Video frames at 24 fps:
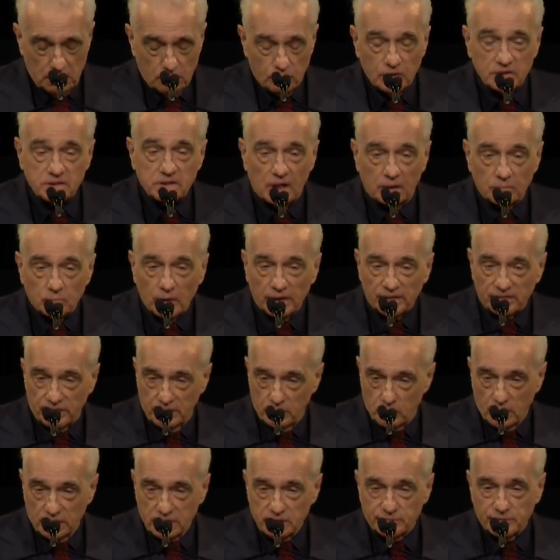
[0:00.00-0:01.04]
done with the
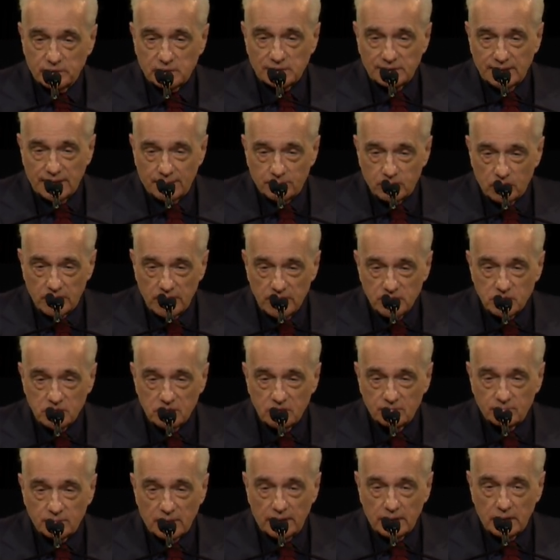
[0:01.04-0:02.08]
wonderful collaboration
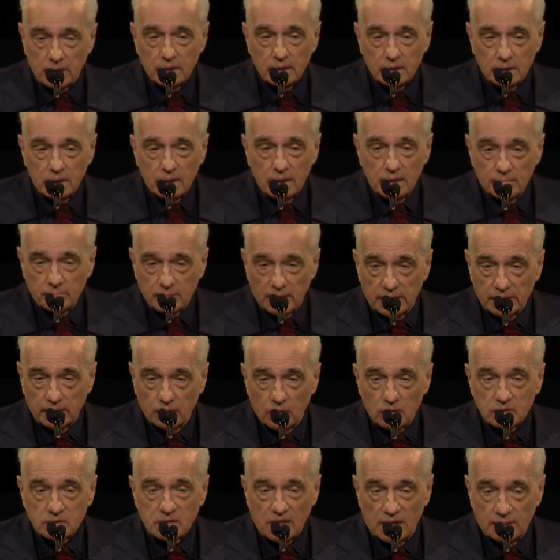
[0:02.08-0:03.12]
of my
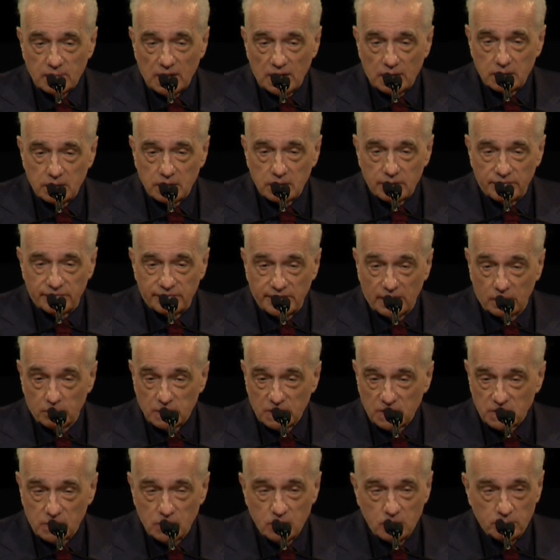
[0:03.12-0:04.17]
longtime editor, Thelma
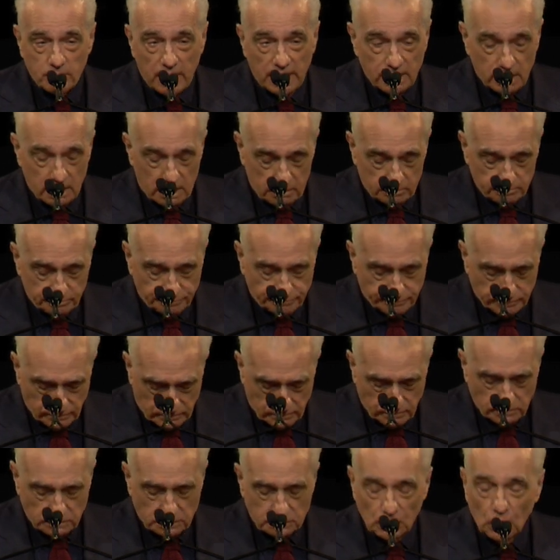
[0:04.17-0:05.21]
Schoonmaker,
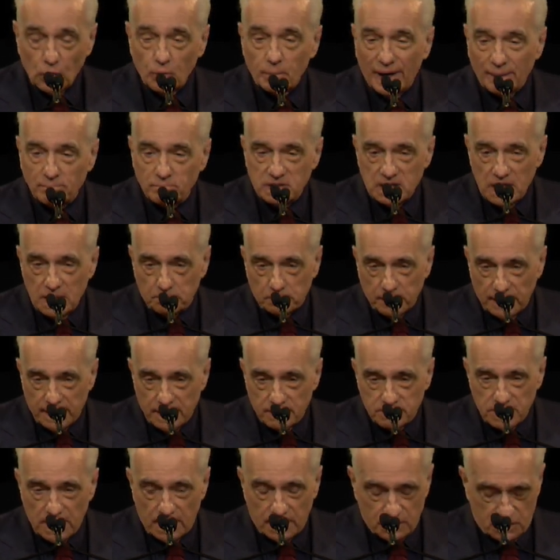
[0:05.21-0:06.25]
whom I'm deeply
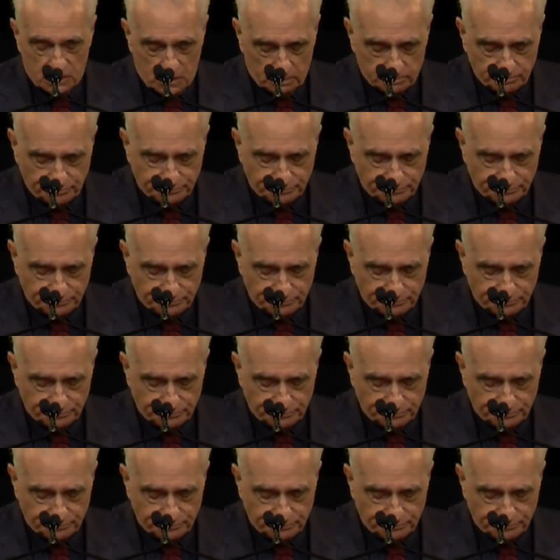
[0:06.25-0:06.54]
indebted to.